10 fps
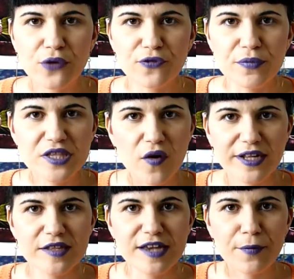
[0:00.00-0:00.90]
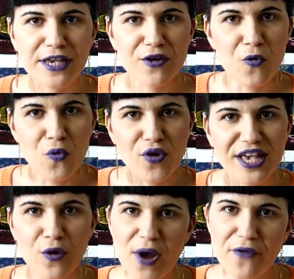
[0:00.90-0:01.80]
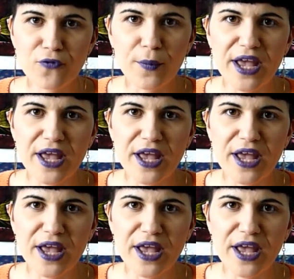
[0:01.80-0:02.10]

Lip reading: from sidestepping it or walking away from it,